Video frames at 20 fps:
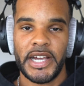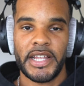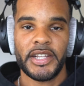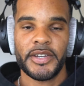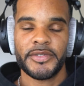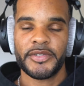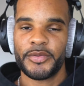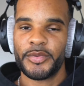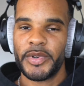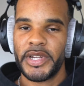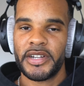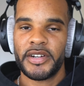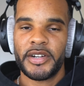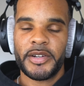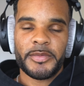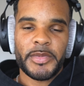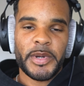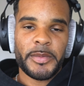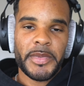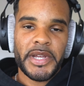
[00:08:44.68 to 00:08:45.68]
I love to render
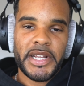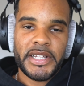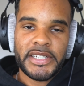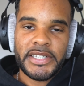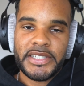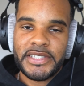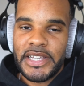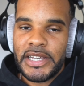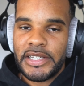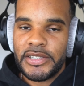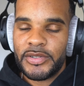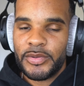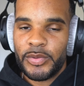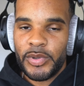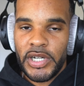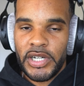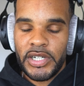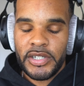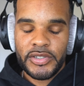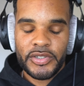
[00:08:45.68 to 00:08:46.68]
up my melodies as
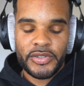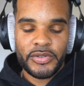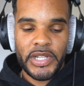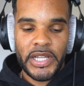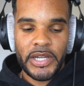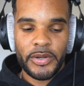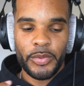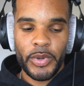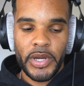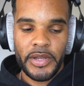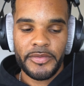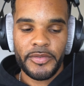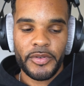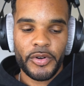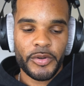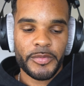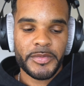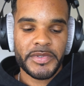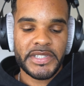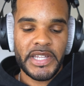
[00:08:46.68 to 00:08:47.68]
well to like
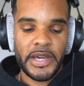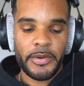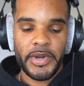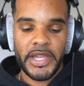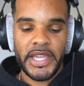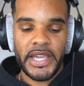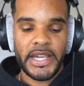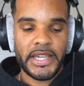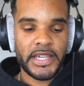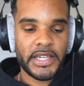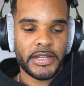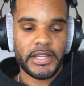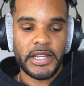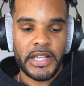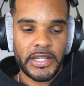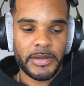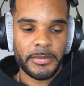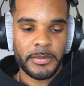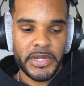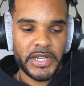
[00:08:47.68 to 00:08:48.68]
waveforms. That way I can
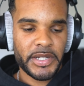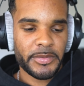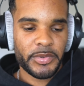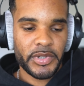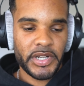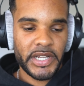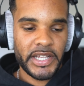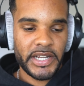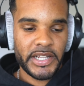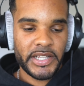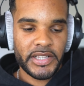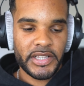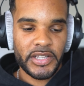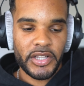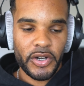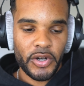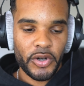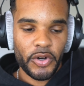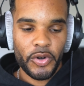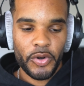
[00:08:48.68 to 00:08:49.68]
like manipulate it
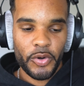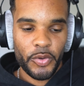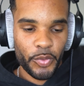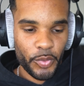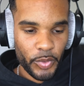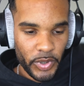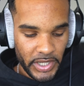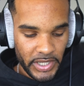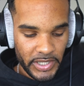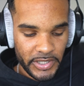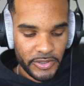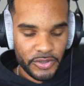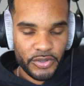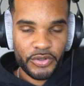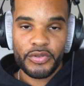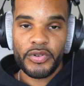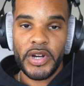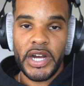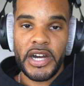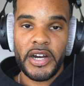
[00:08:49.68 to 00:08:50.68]
the whole way
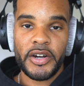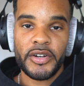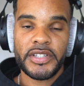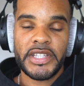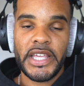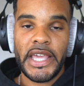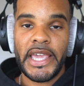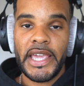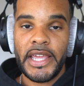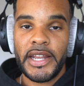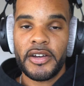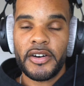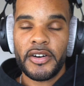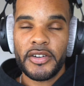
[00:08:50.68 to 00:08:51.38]
throughout. And